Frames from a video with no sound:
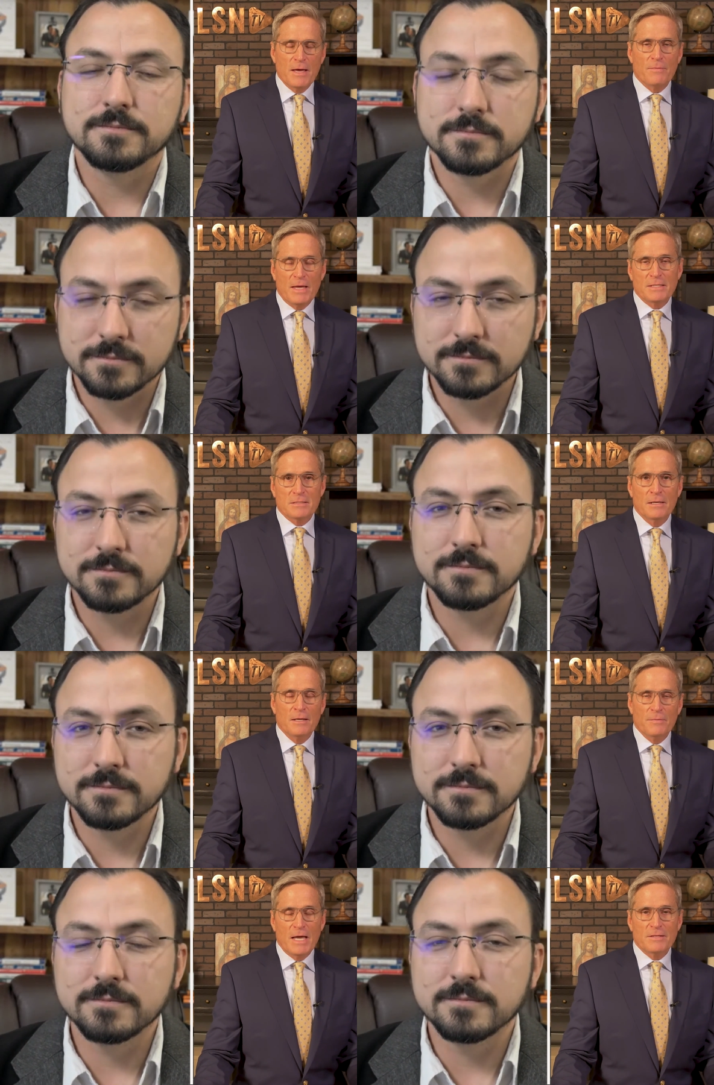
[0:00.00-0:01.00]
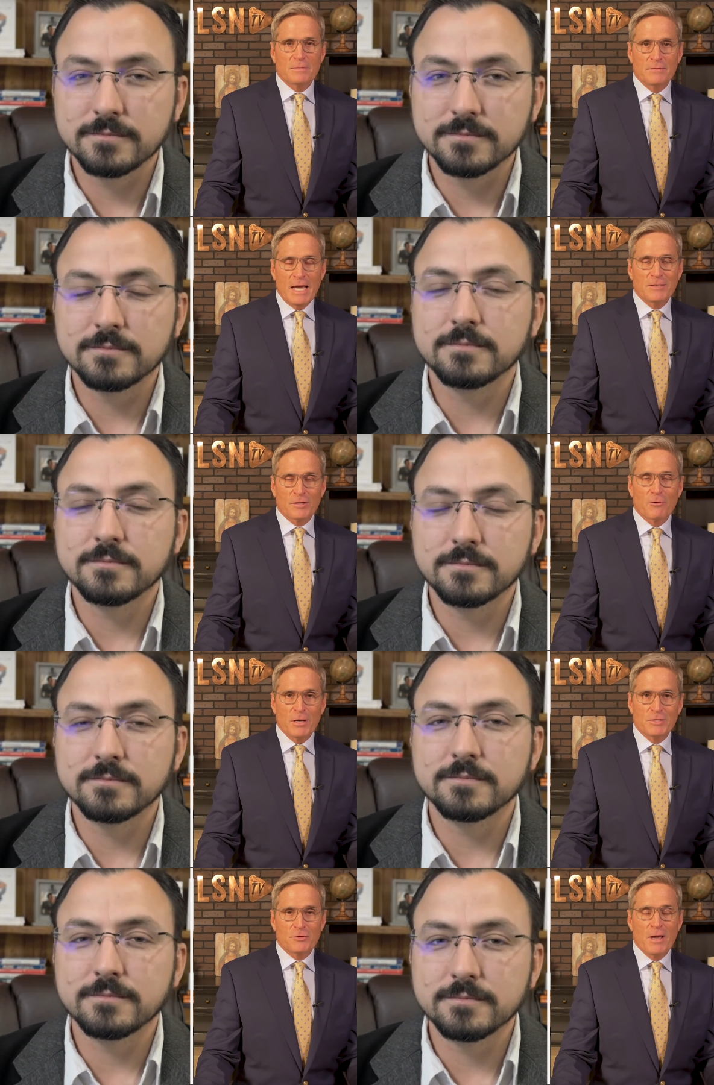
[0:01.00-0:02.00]
Speaker 1: that that's that's that's a
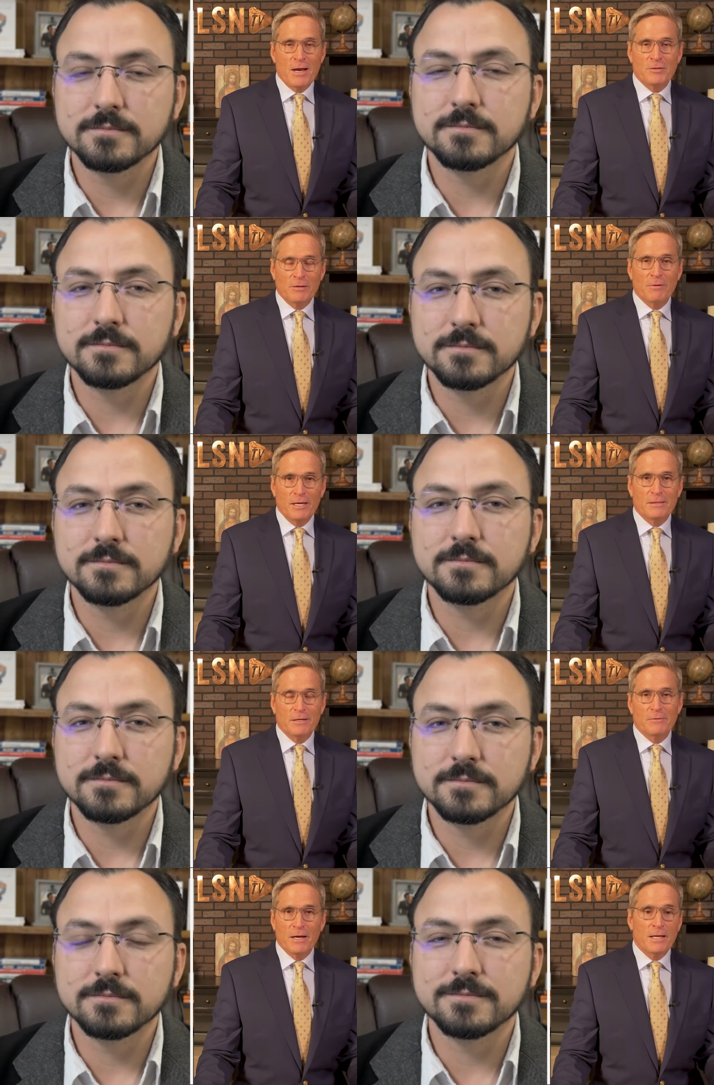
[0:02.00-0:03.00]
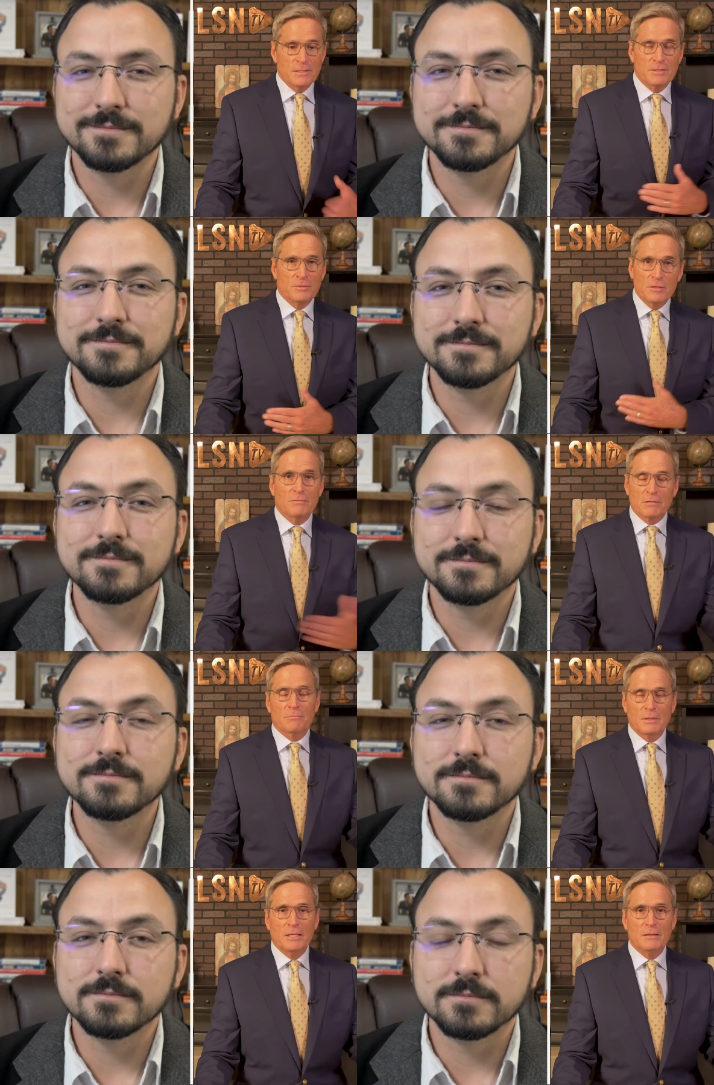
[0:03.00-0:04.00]
great strategy right there, right? Is to just to
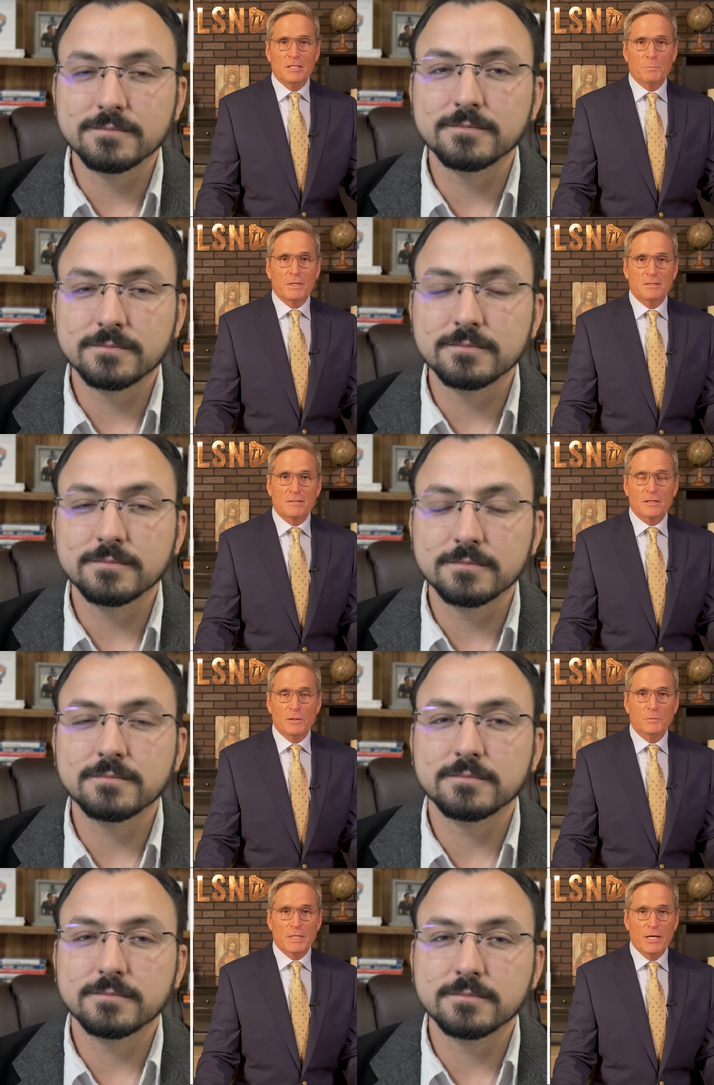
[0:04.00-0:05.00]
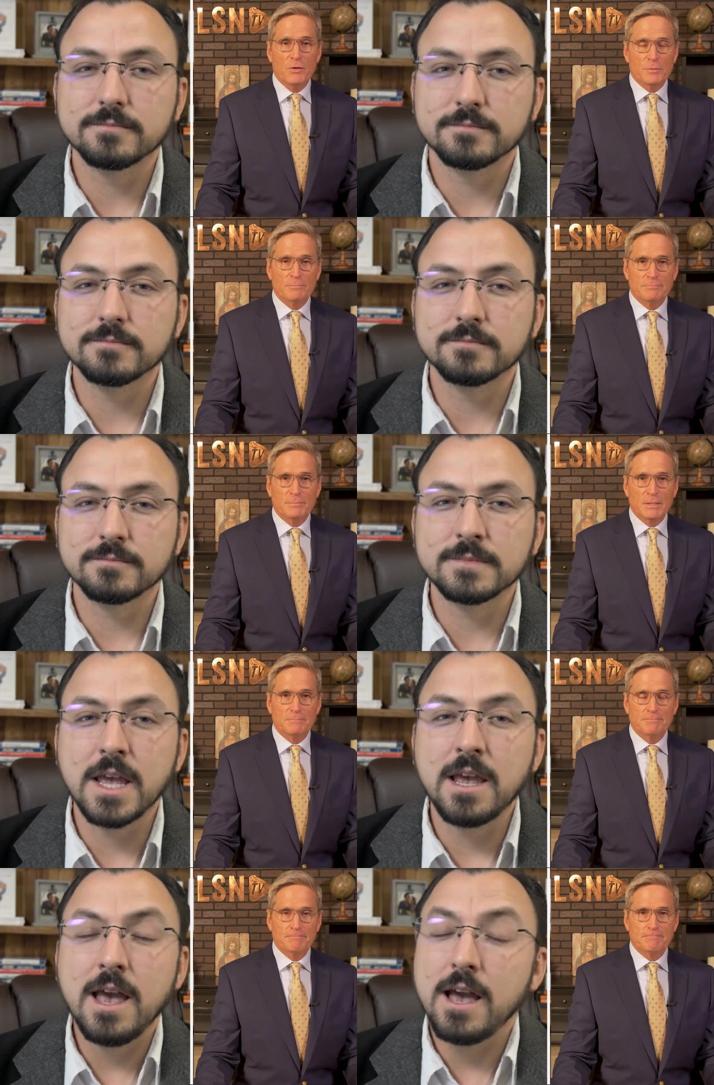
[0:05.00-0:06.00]
get these places closed down.
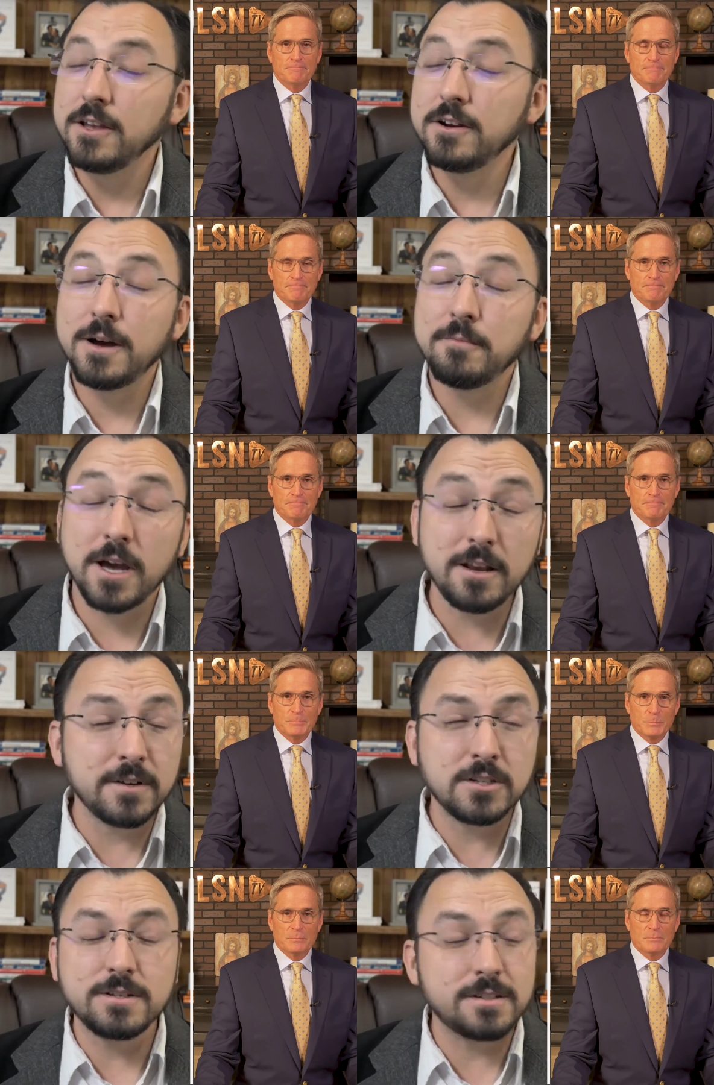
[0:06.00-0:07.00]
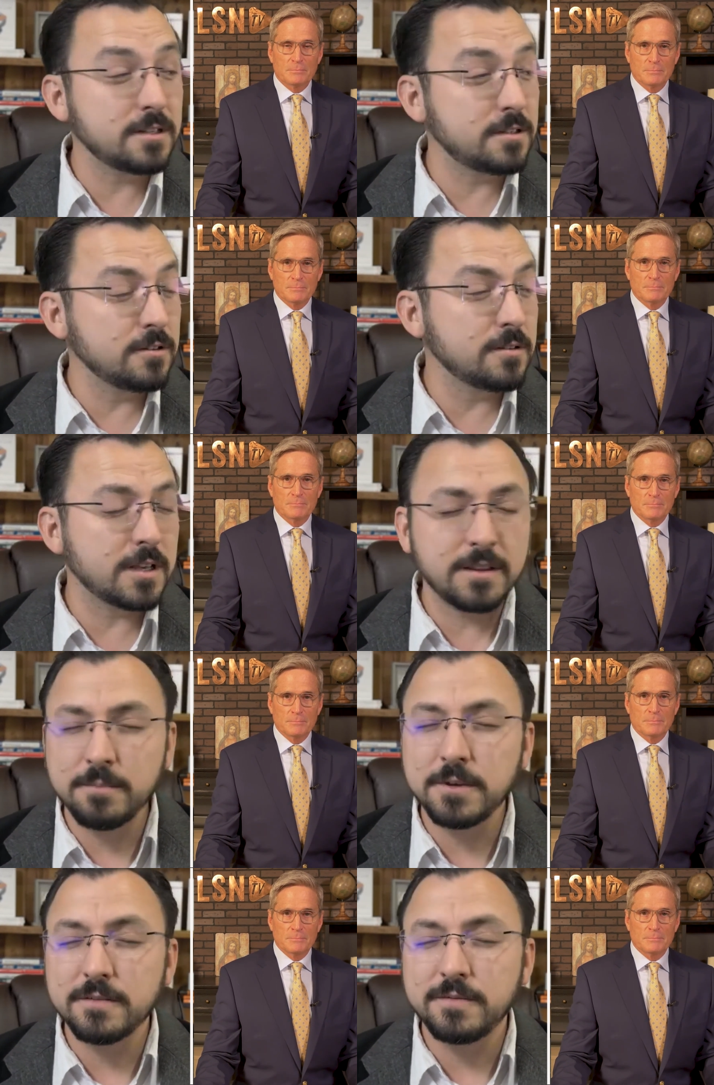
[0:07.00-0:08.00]
Speaker 2: You know, I'm kind of interested too that I mean
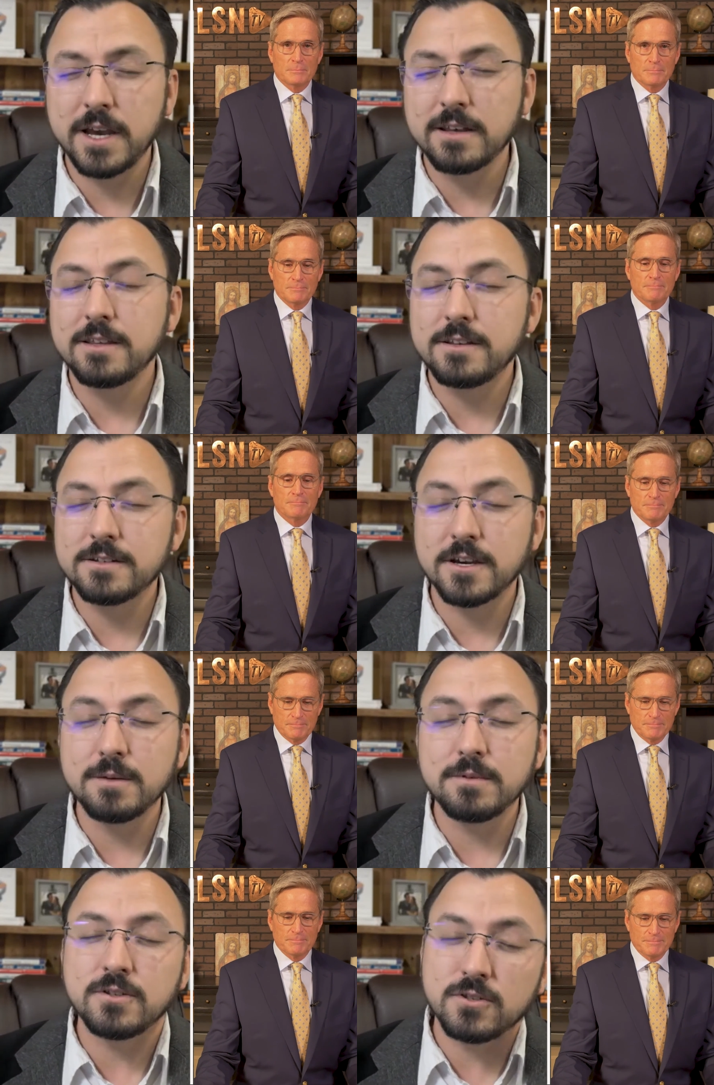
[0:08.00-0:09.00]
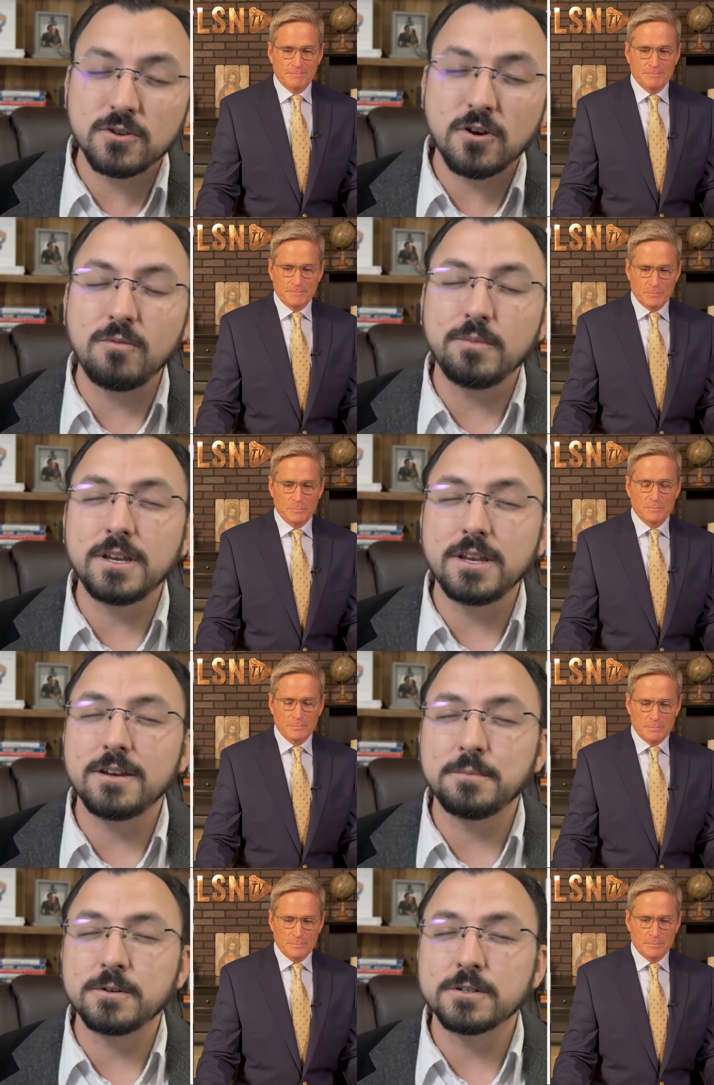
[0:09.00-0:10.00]
the fact that there's going to be so many
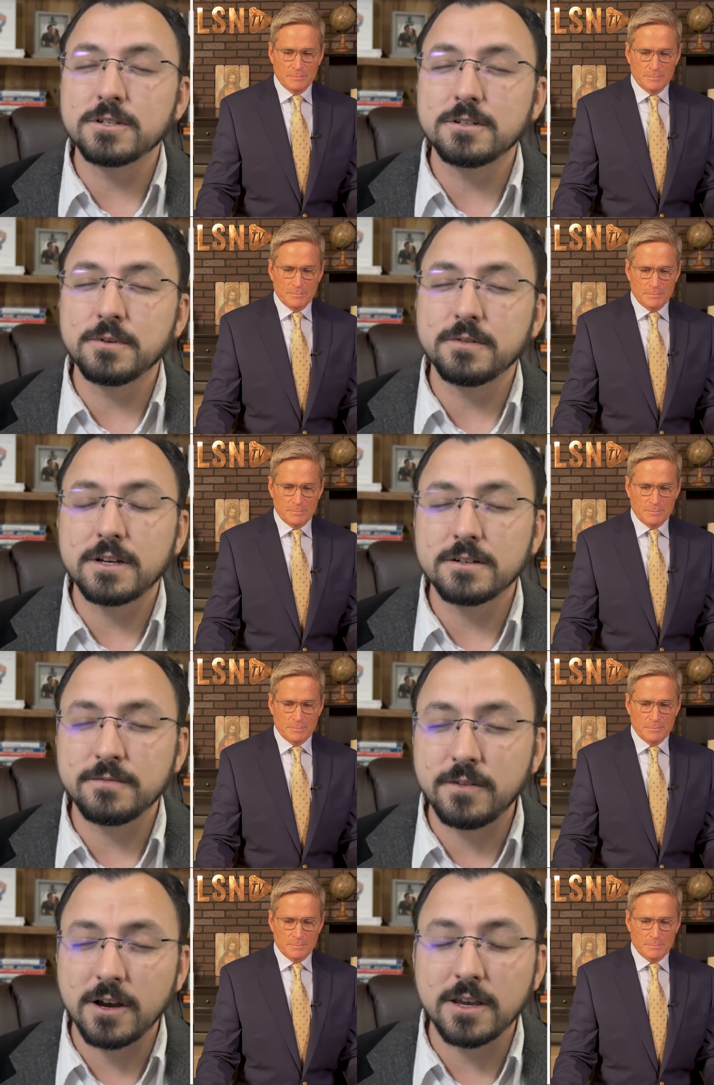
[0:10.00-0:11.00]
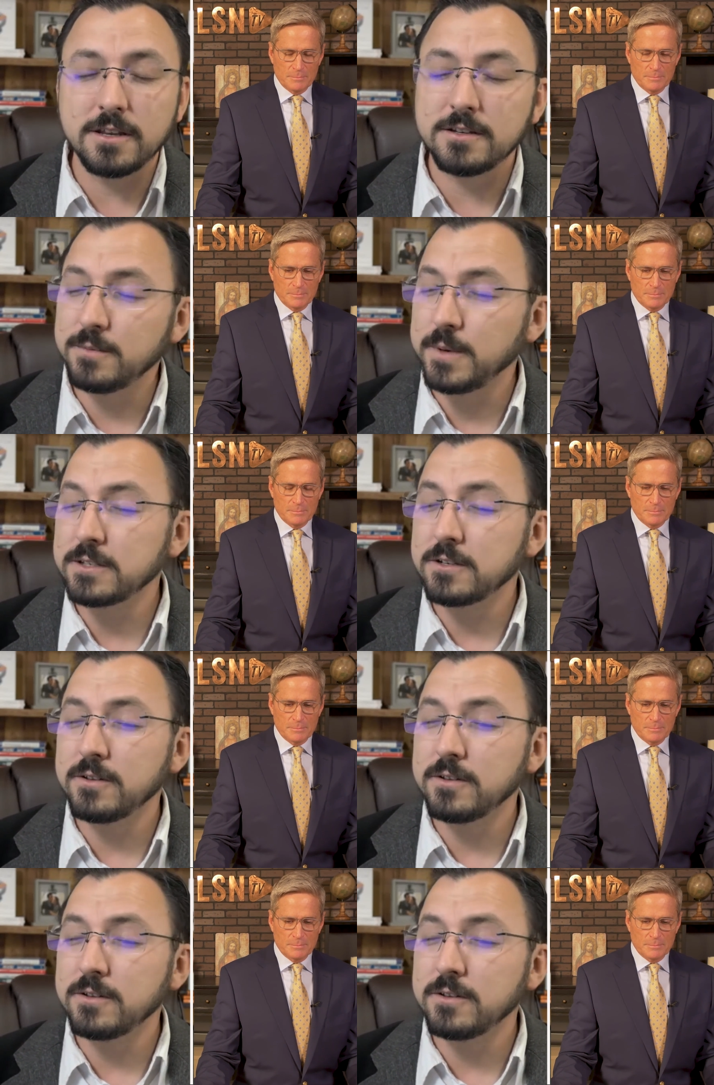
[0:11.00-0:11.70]
abortion providers flocking to New Mexico, they're